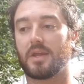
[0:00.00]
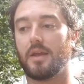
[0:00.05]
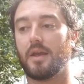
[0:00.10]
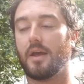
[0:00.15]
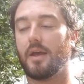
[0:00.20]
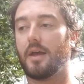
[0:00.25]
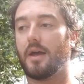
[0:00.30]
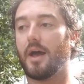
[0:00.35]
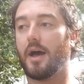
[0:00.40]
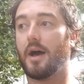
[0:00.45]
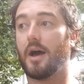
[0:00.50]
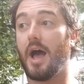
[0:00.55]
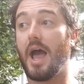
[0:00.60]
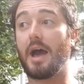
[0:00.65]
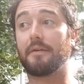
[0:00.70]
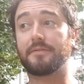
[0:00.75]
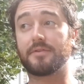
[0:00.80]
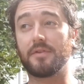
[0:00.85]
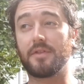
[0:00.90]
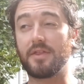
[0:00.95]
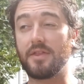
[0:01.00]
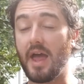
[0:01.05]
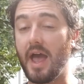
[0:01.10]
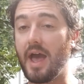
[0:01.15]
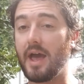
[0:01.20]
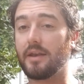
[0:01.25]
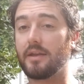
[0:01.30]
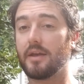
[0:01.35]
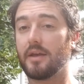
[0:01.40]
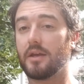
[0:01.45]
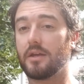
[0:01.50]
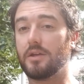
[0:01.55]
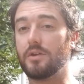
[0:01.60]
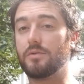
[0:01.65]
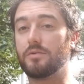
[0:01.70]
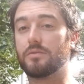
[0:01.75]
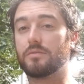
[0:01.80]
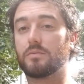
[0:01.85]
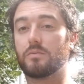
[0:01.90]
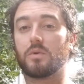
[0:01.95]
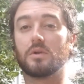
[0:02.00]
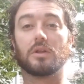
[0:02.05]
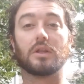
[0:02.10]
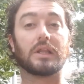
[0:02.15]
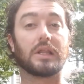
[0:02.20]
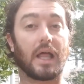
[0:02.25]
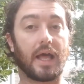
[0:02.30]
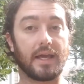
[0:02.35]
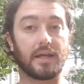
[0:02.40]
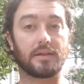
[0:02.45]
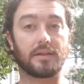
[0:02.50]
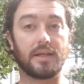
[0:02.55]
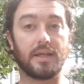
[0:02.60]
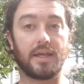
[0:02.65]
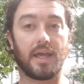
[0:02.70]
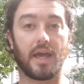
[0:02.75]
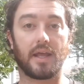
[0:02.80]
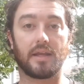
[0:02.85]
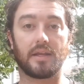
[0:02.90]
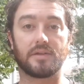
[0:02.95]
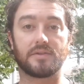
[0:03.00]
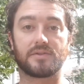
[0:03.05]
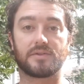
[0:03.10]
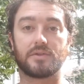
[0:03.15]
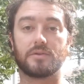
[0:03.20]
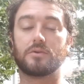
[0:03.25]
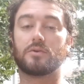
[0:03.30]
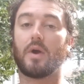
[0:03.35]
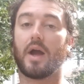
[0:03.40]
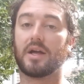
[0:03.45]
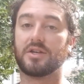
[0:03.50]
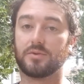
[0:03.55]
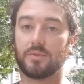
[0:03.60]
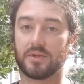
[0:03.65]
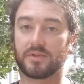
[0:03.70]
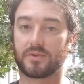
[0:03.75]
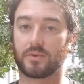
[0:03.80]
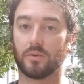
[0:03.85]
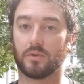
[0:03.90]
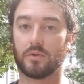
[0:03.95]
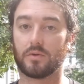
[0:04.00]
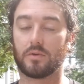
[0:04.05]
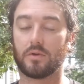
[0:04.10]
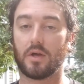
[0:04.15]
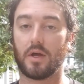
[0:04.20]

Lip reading: After that, you will likely get into graduate school.